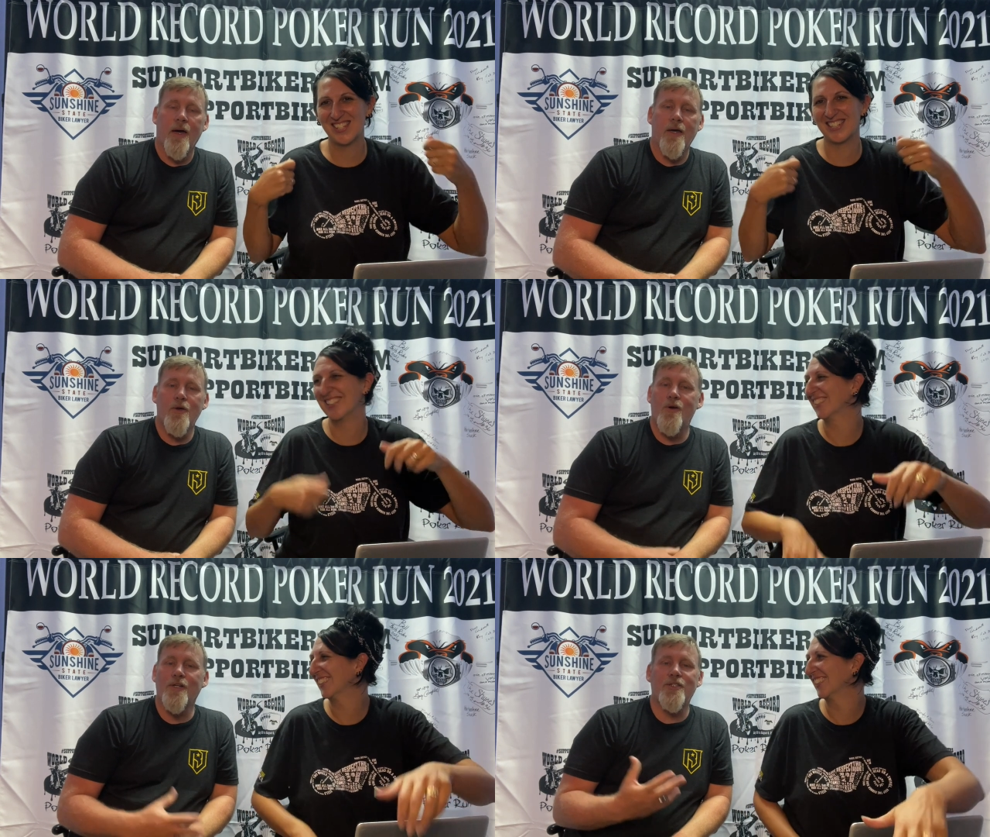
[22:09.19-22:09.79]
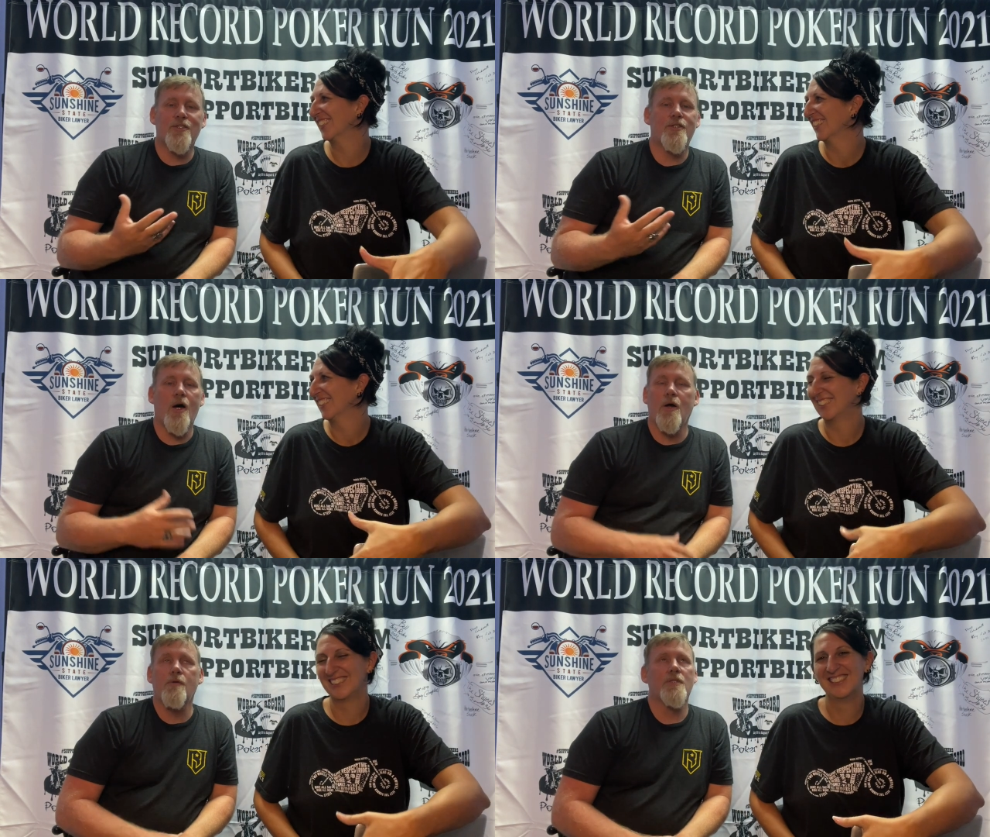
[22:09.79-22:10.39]
Speaker 1: you could just tell
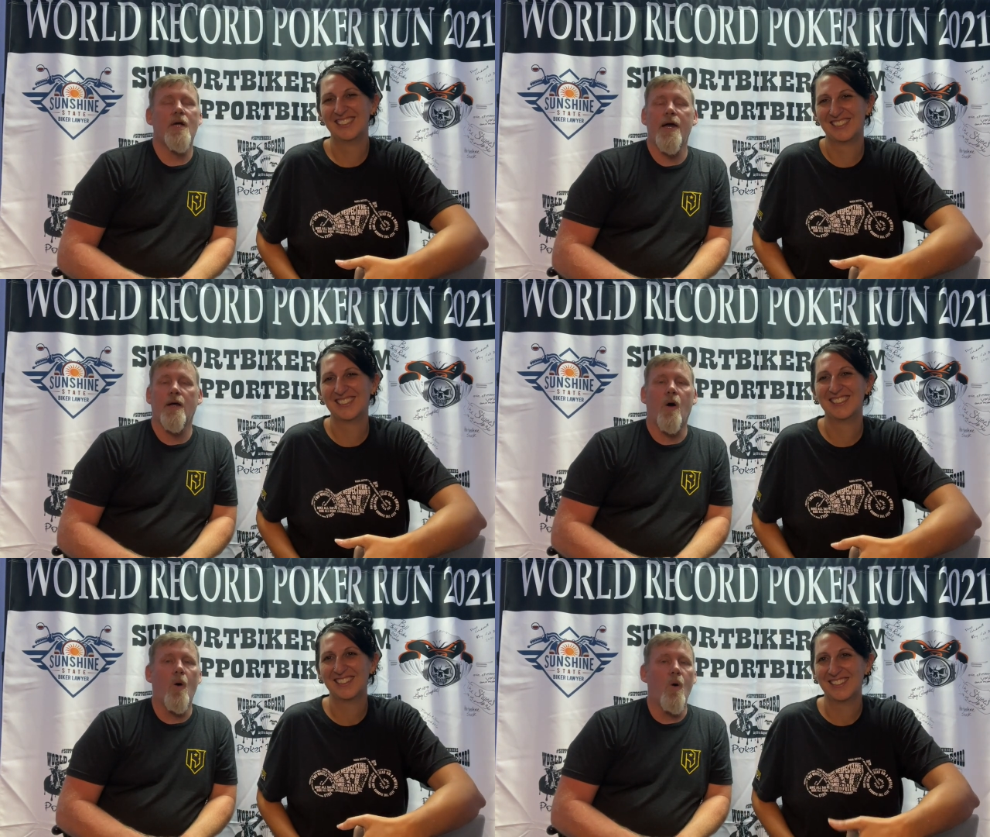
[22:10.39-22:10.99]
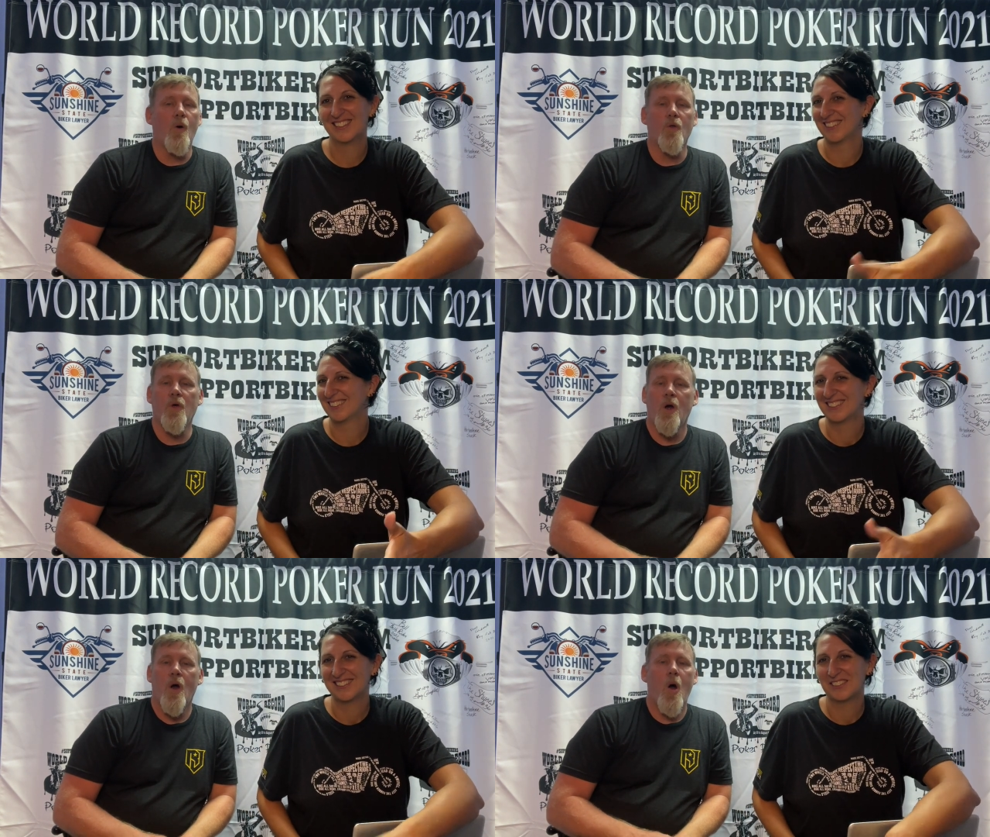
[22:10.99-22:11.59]
he was like
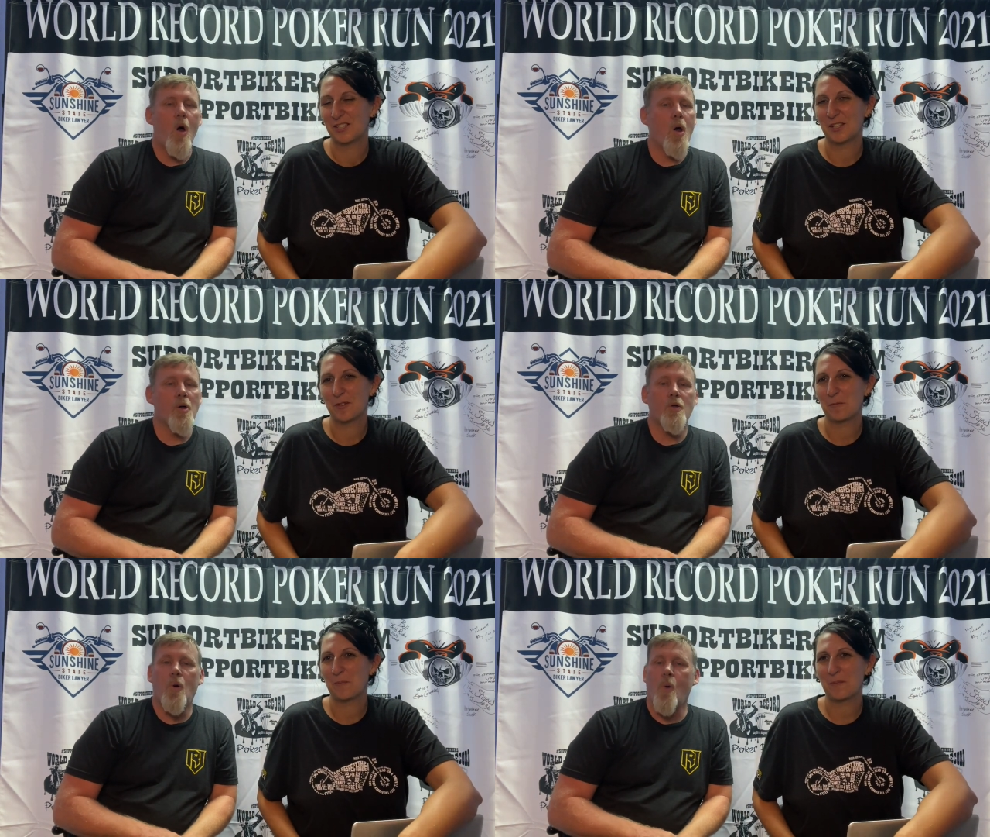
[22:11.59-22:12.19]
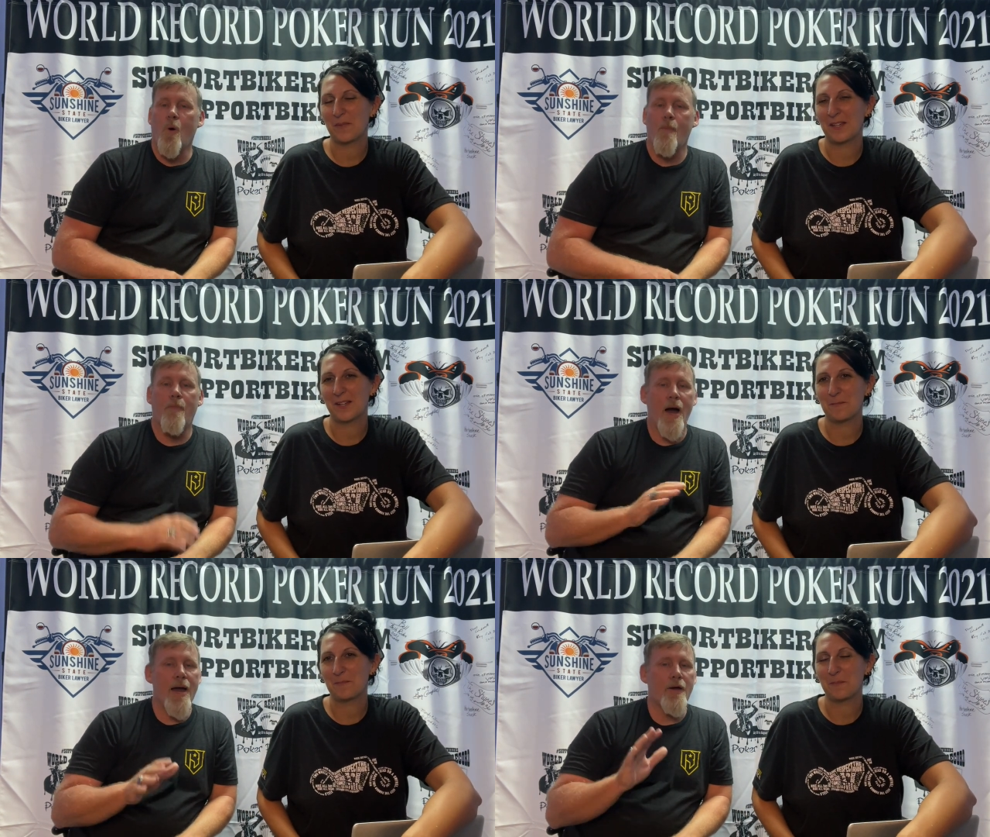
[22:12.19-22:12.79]
old, hardcore
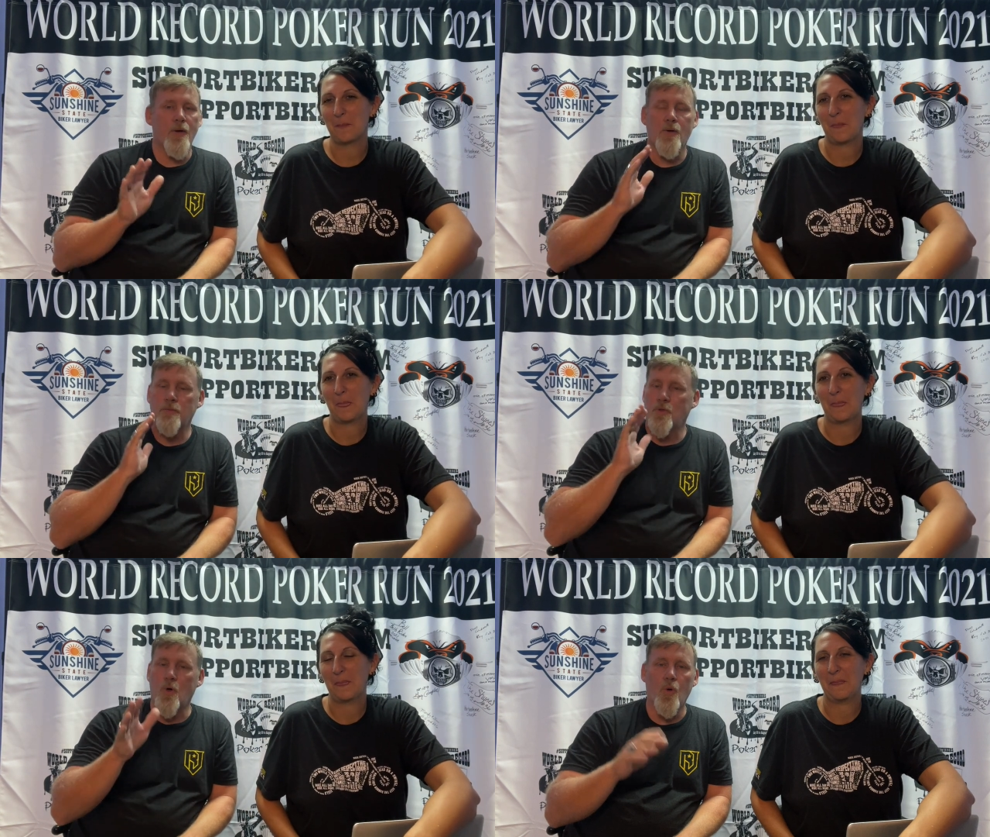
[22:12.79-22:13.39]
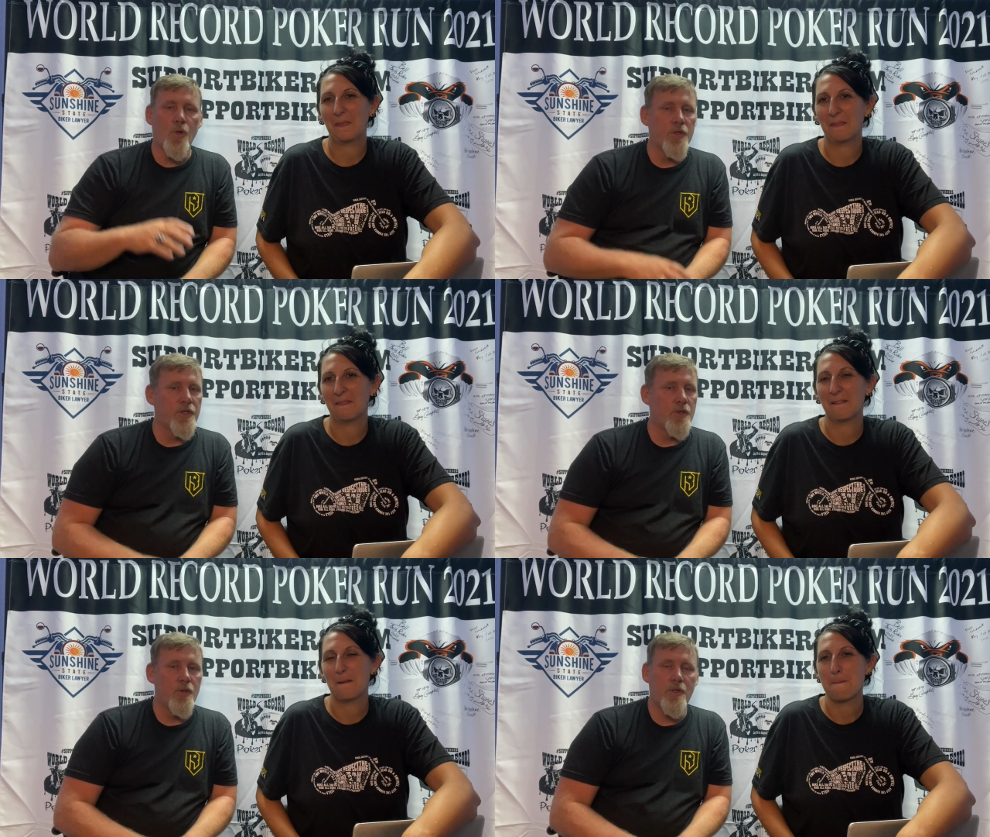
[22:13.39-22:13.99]
yeah. biker, cool
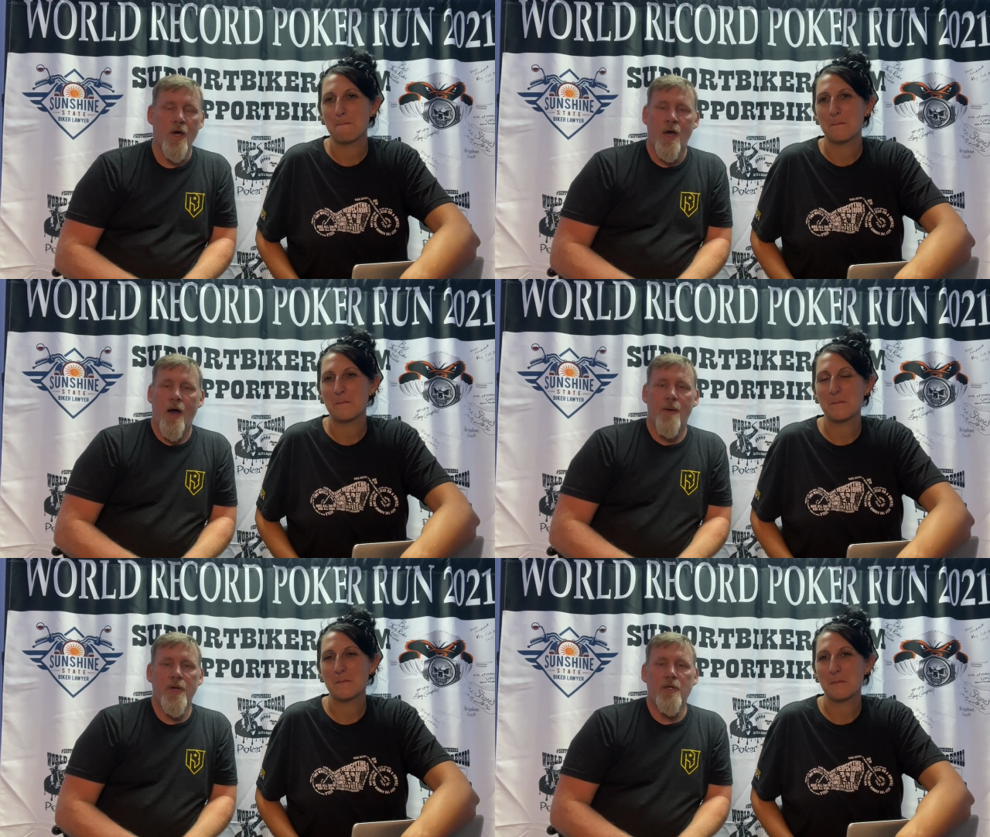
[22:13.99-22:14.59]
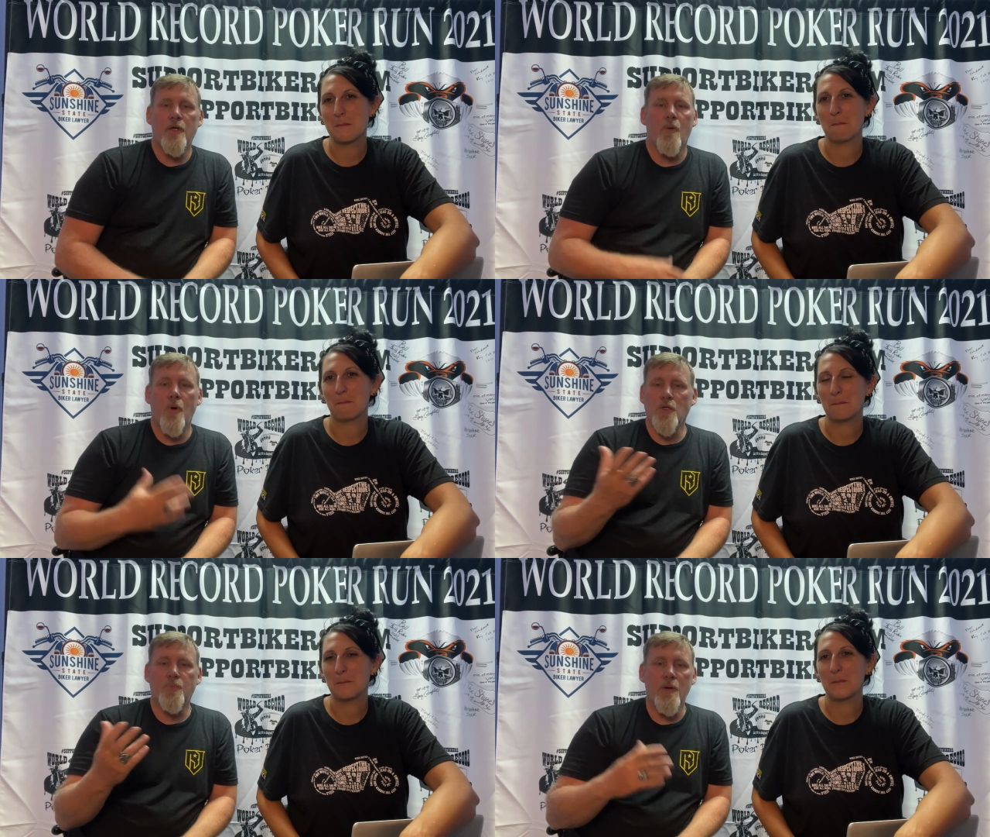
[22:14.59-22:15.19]
dude. I mean, you know,
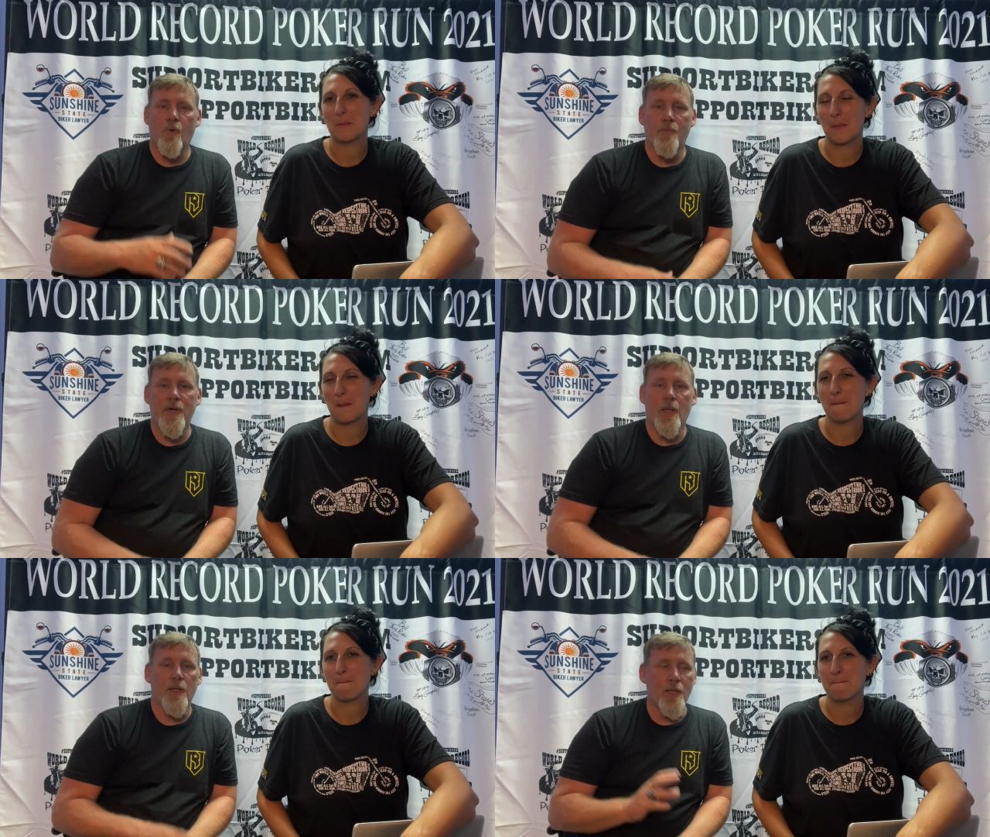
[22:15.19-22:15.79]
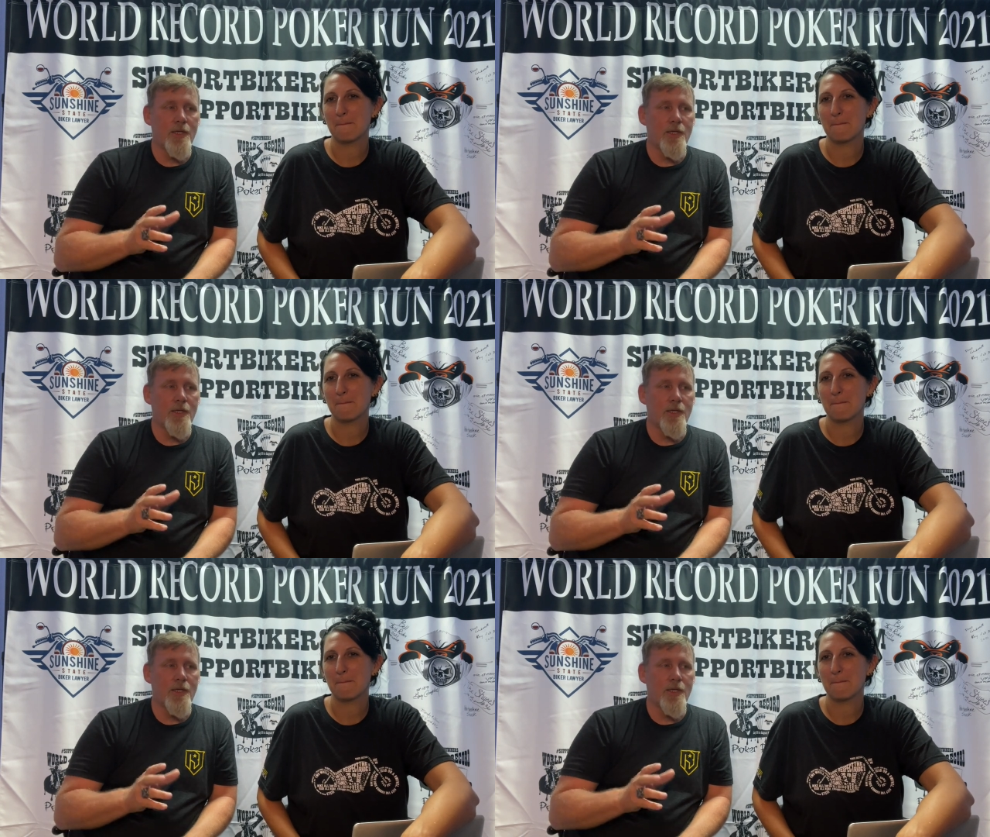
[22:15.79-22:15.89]
most people would be a little